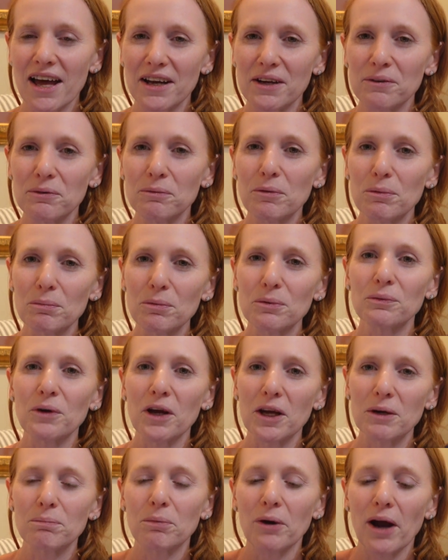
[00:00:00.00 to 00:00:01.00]
And I remember
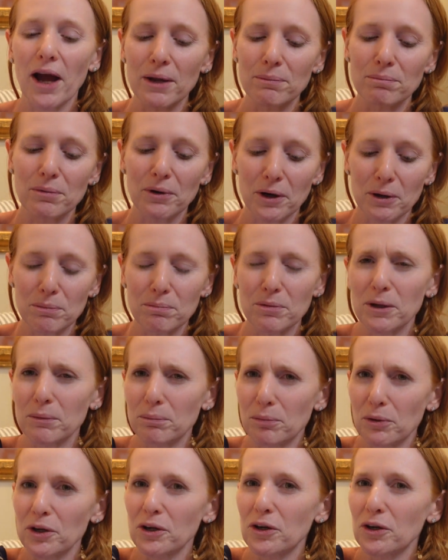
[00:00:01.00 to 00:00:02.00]
Ray Bradbury being a
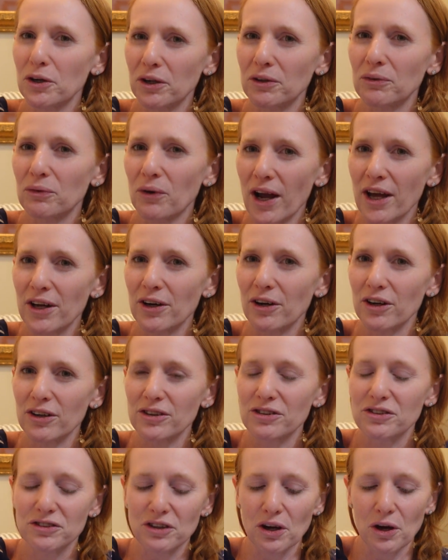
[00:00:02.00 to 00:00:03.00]
pretty good writer.
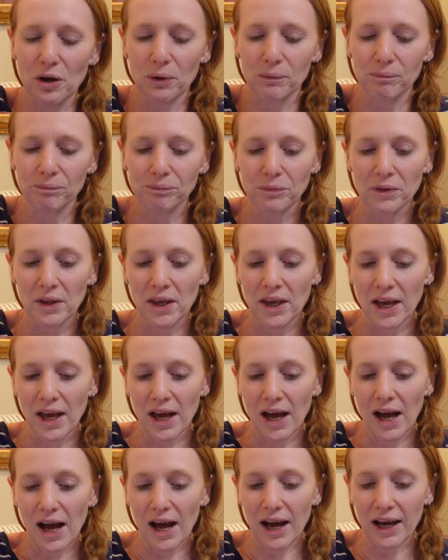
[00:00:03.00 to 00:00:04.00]
So
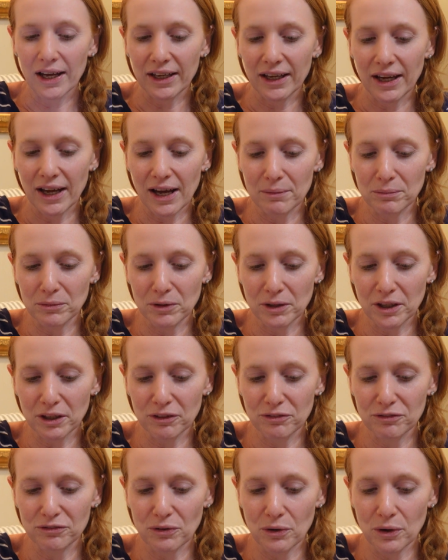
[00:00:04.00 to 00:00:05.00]
I'm
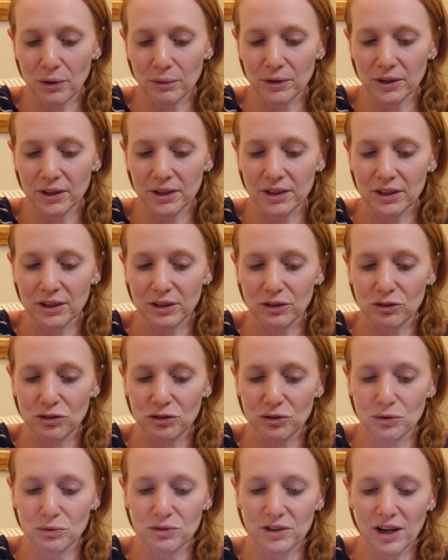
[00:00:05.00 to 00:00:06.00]
looking forward
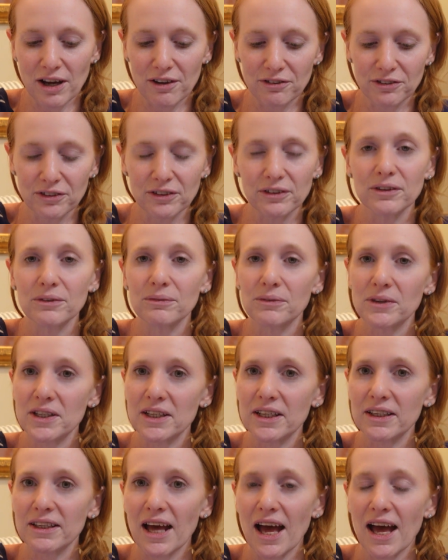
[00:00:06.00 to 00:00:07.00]
to definitely
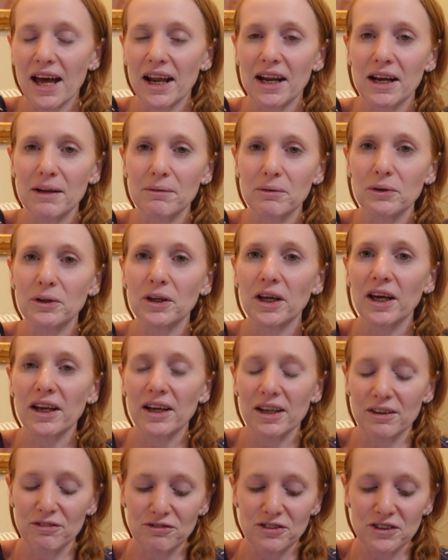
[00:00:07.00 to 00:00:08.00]
reading that, and I'm going to get
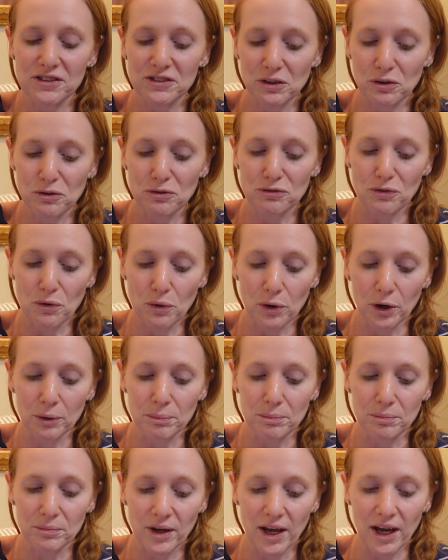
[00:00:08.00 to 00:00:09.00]
it in physical
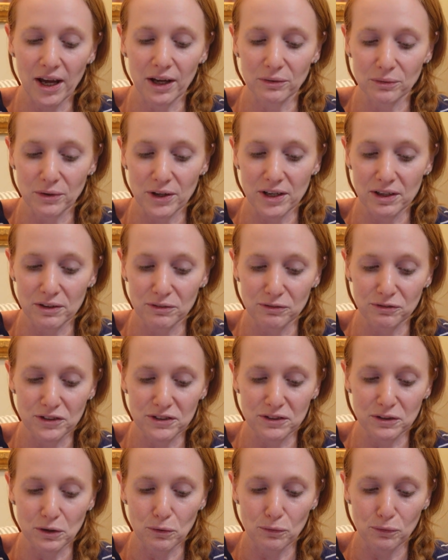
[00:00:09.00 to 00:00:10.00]
form and read it in
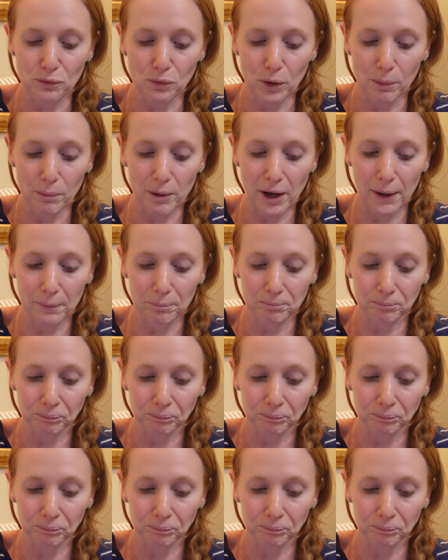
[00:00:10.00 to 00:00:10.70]
physical format.